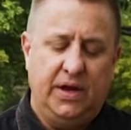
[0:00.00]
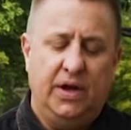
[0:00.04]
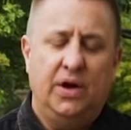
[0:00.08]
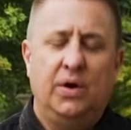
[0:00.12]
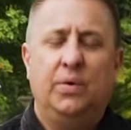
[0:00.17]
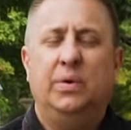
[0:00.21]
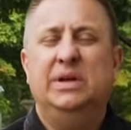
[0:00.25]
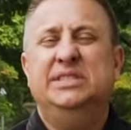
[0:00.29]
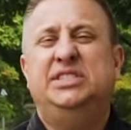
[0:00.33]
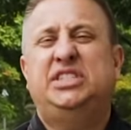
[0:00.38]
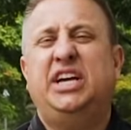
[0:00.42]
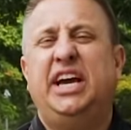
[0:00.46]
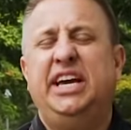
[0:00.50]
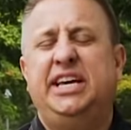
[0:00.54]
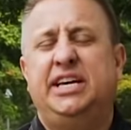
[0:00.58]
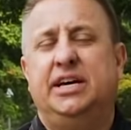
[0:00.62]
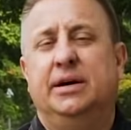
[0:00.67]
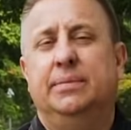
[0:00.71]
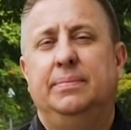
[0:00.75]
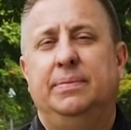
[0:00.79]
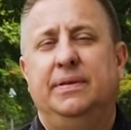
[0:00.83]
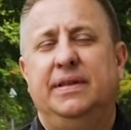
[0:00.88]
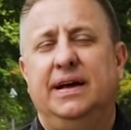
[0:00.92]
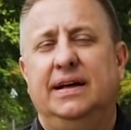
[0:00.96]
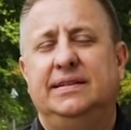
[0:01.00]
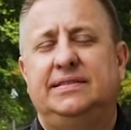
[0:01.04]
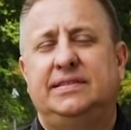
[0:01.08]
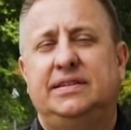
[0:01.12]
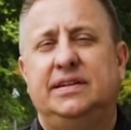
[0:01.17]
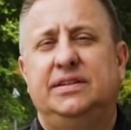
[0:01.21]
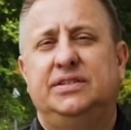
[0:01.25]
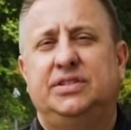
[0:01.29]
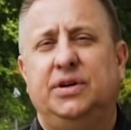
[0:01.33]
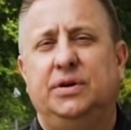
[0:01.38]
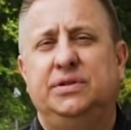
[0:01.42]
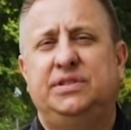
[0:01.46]
When Jacob, that's
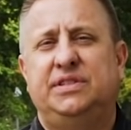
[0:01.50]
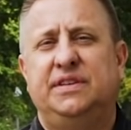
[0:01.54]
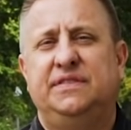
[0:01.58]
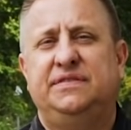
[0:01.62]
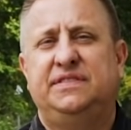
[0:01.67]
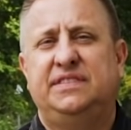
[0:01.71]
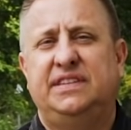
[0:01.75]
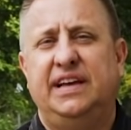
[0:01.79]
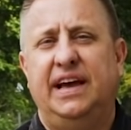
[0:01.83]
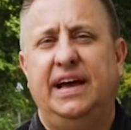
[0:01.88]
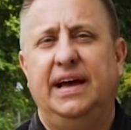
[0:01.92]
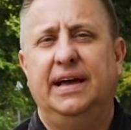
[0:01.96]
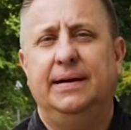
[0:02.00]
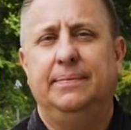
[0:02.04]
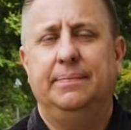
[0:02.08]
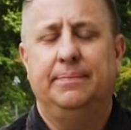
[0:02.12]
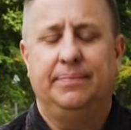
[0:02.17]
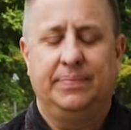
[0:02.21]
Joseph's dad,